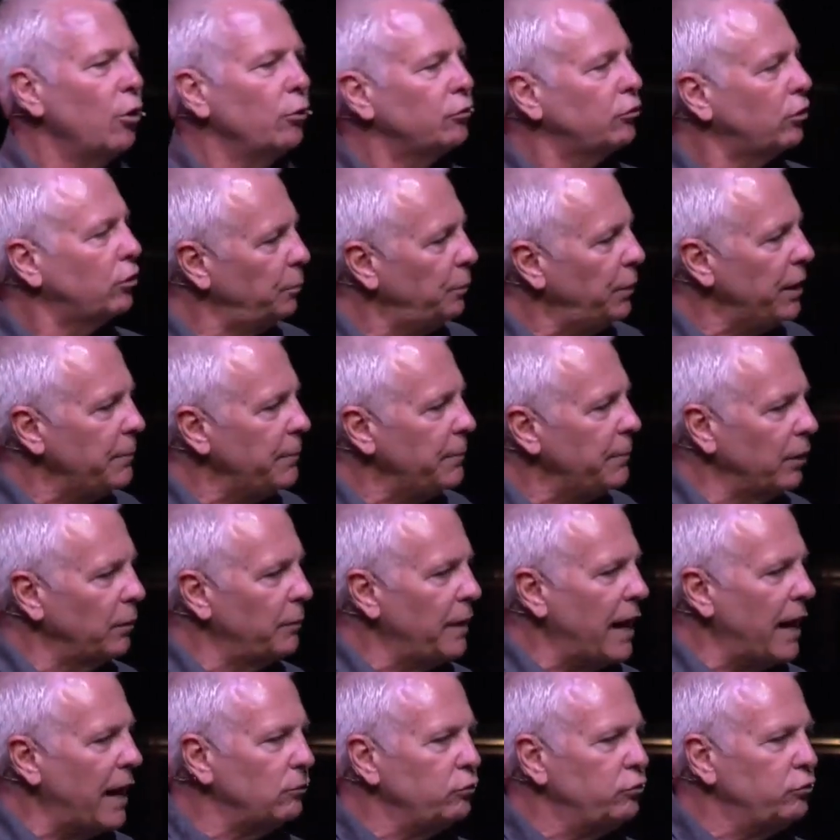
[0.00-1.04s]
to people
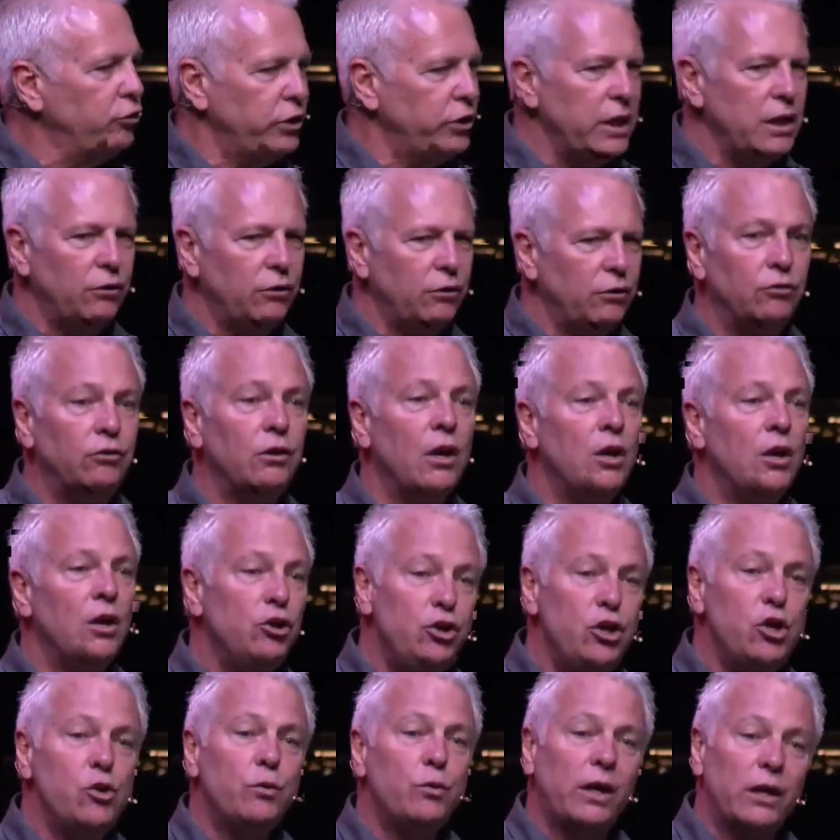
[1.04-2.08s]
about Jesus.
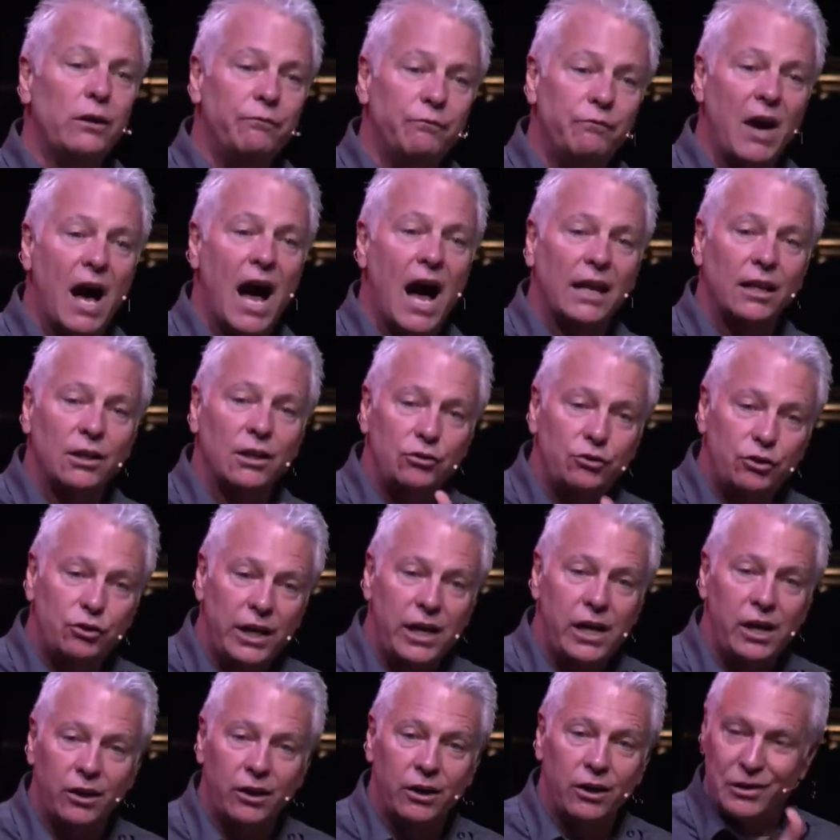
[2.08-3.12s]
You can
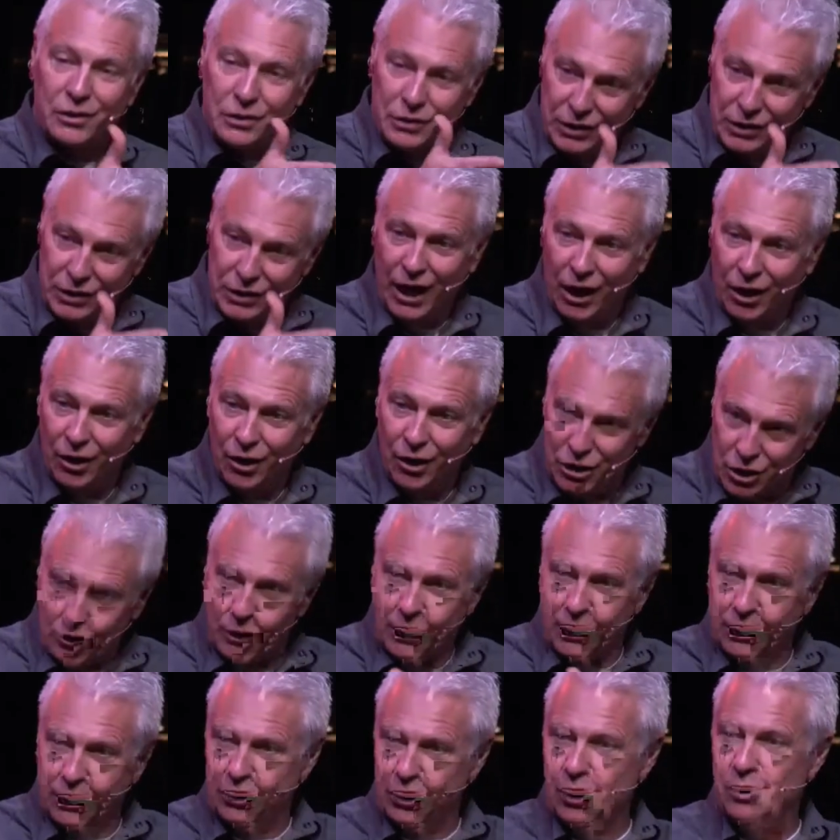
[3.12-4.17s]
volunteer there, you
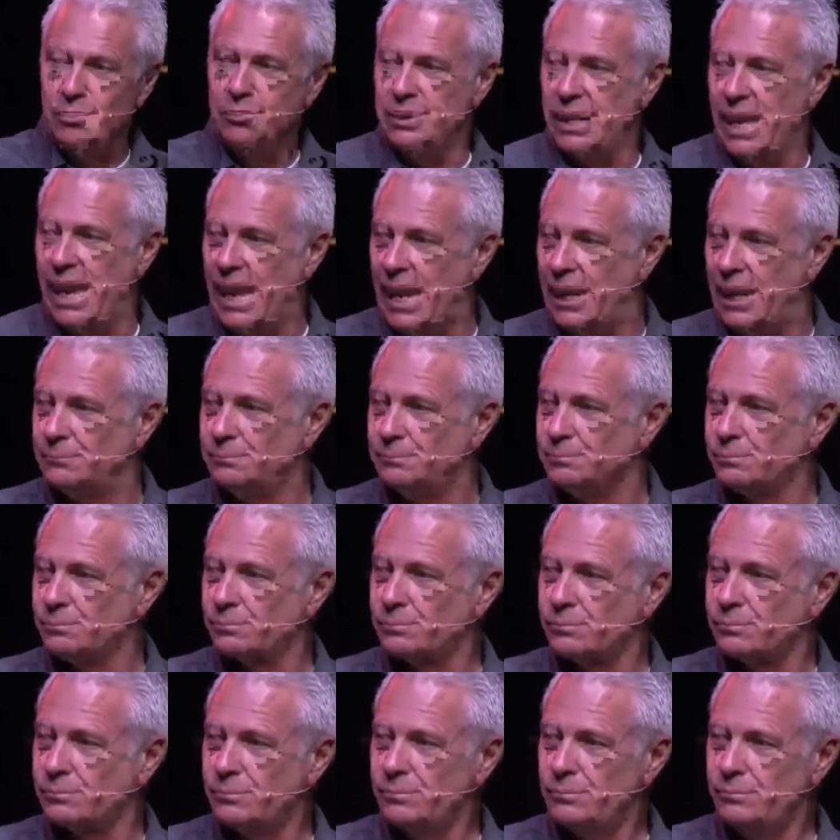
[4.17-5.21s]
can do that.
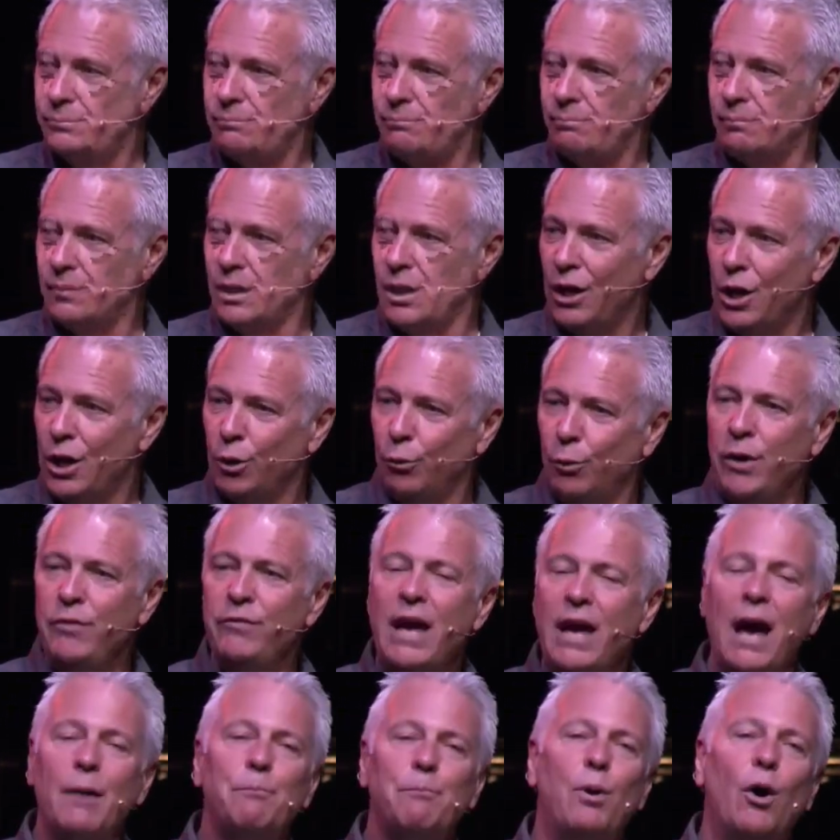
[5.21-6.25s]
We've
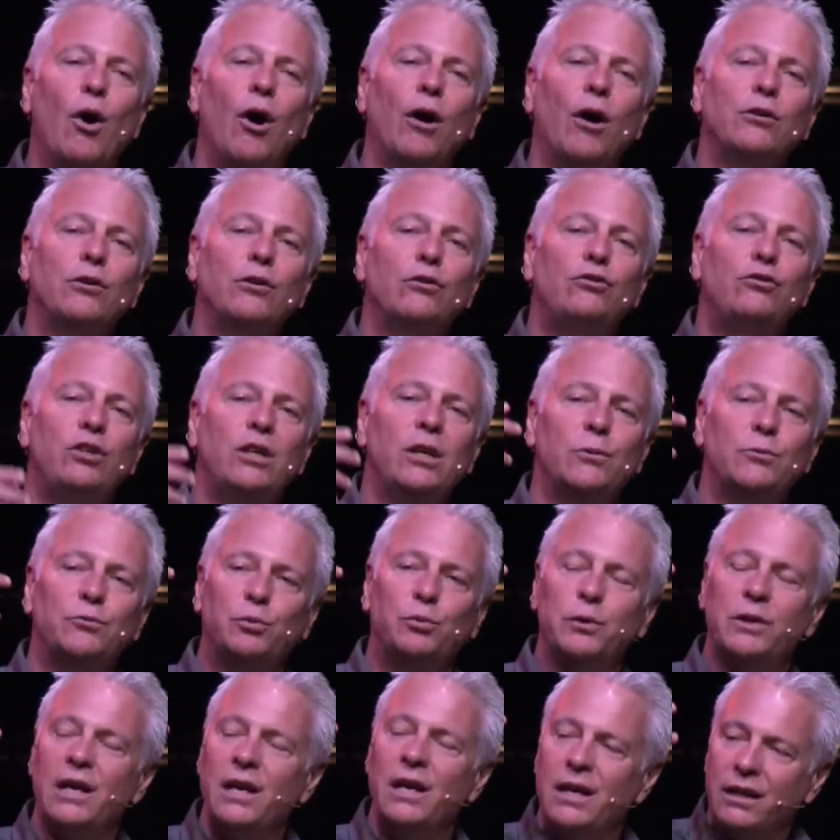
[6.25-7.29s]
got partnerships
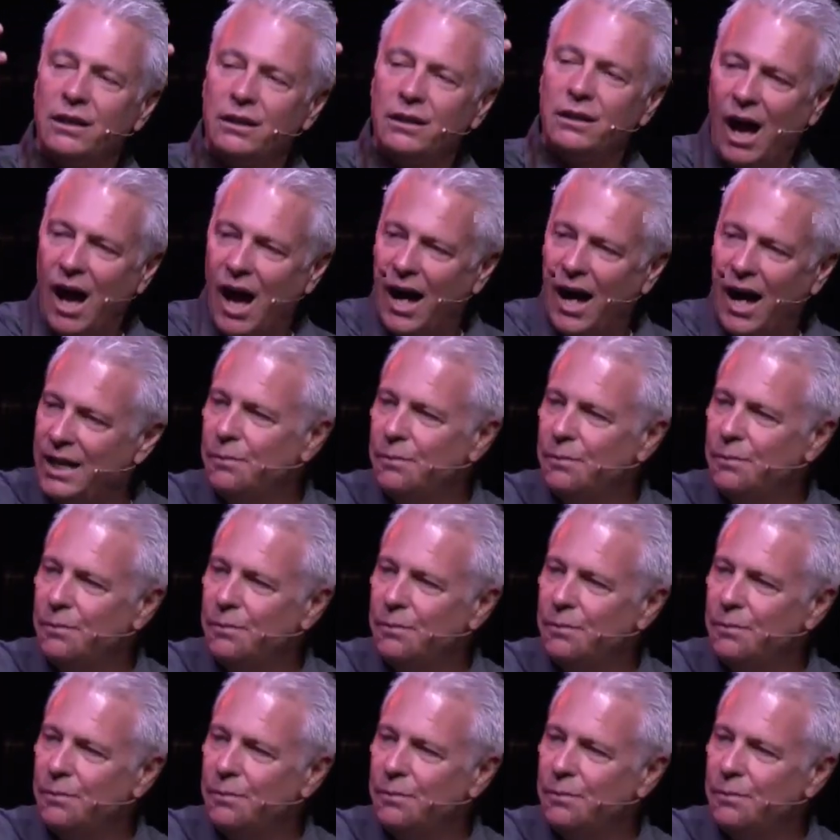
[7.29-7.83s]
with Connie